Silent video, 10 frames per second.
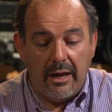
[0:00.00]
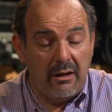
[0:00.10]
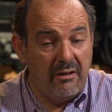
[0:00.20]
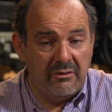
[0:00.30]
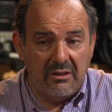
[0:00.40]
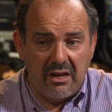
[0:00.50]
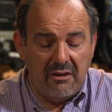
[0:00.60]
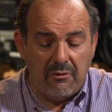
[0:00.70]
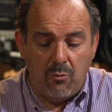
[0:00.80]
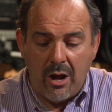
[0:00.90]
Even the
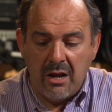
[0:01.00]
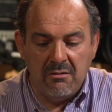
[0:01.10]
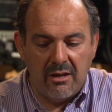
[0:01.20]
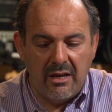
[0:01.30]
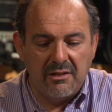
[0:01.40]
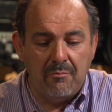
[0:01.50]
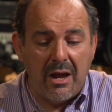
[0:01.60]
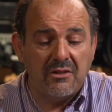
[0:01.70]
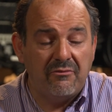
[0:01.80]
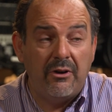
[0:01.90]
EVA-1 is
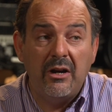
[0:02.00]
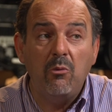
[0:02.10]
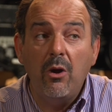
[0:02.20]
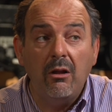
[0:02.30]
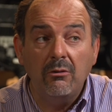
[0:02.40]
matched very well